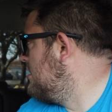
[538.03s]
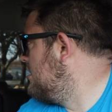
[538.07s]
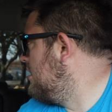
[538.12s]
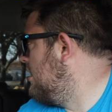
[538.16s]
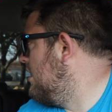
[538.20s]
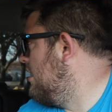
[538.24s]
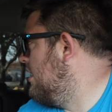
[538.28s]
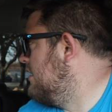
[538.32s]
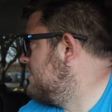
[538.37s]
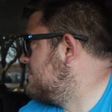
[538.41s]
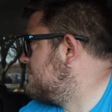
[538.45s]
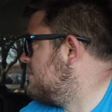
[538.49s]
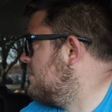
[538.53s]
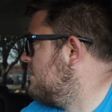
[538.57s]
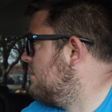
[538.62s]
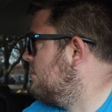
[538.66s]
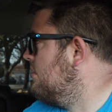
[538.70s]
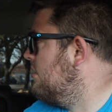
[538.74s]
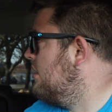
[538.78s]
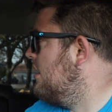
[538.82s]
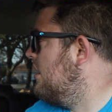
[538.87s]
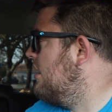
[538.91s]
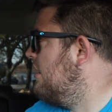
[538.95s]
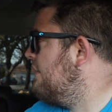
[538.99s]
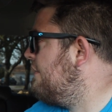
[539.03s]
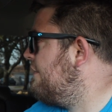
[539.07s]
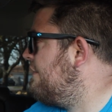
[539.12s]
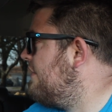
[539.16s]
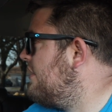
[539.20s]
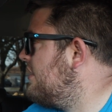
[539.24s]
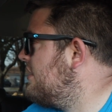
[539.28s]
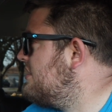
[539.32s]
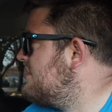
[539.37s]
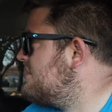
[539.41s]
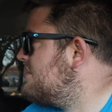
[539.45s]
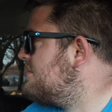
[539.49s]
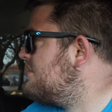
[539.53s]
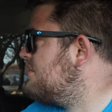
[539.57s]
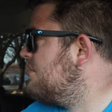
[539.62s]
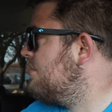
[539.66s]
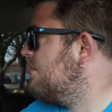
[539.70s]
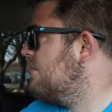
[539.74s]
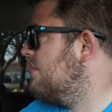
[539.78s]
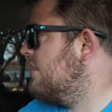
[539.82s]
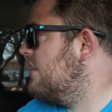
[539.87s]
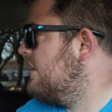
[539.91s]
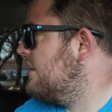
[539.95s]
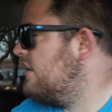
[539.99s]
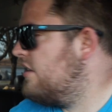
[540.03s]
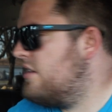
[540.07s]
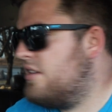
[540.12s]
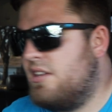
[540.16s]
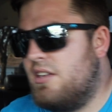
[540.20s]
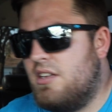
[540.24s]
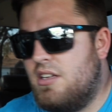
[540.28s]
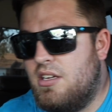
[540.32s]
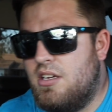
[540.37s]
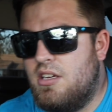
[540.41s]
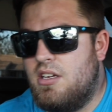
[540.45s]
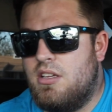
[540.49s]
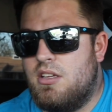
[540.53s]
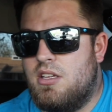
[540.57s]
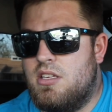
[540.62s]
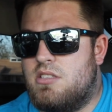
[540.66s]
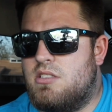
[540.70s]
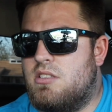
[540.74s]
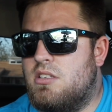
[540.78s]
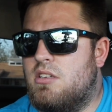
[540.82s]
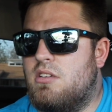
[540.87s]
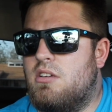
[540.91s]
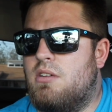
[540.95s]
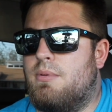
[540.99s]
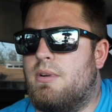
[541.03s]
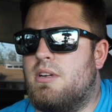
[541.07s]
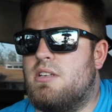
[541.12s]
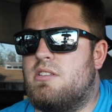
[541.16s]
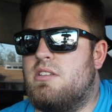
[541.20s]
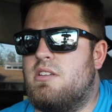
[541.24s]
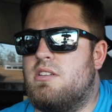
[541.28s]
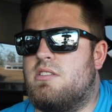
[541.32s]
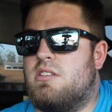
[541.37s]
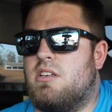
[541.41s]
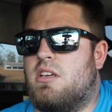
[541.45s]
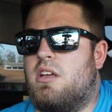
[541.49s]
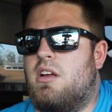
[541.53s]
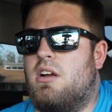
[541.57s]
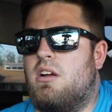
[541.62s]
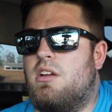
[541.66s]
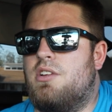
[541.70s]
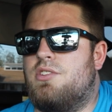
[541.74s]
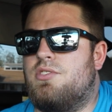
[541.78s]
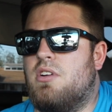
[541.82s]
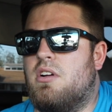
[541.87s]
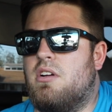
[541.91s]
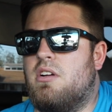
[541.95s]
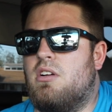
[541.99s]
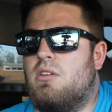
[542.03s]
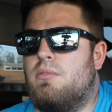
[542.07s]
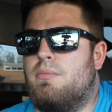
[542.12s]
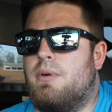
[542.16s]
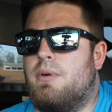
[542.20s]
All right, so funny story. You're about to see a security truck go